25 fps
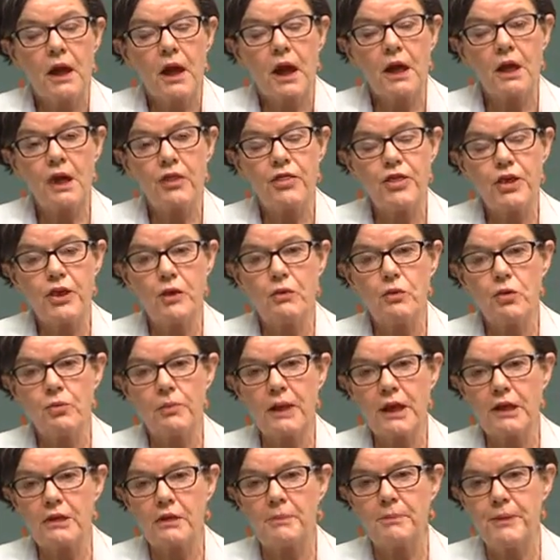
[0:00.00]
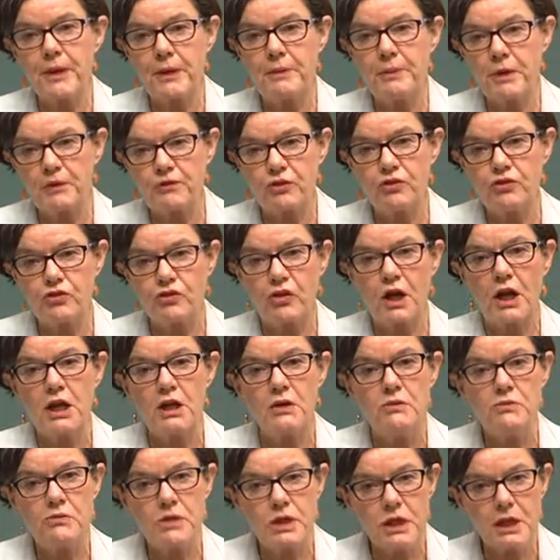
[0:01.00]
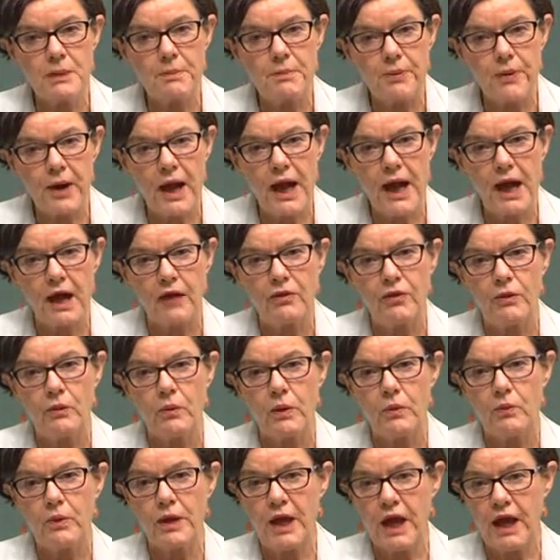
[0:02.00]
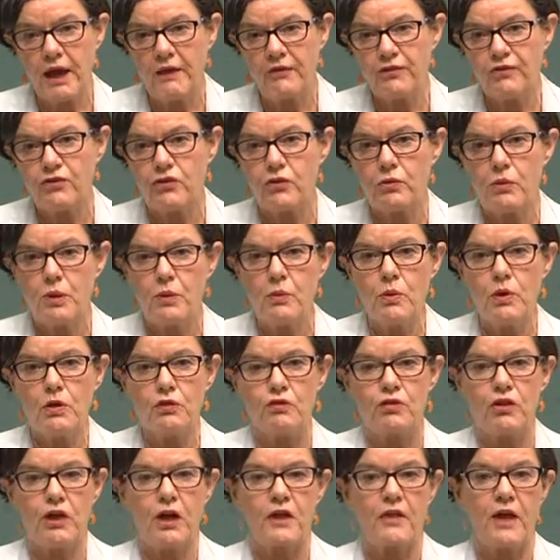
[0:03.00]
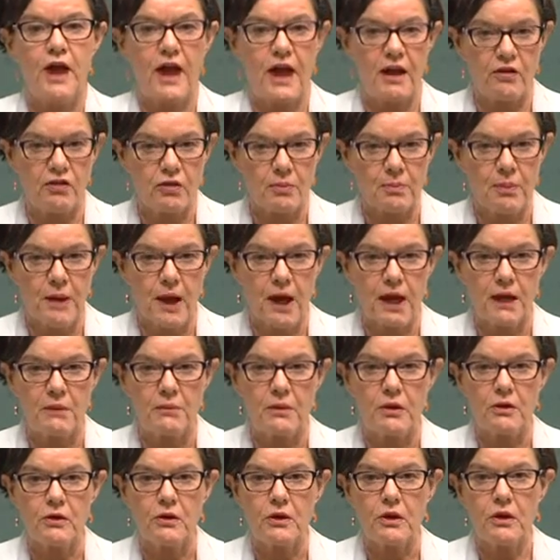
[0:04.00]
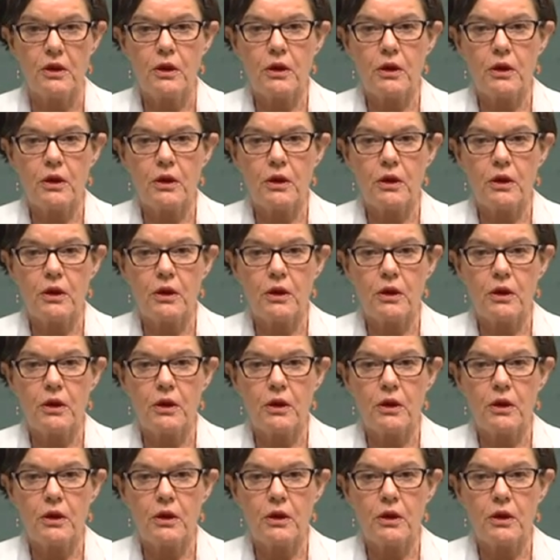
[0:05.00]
And I think it will make the people of Australia really proud that when we have to, we work together as a parliament.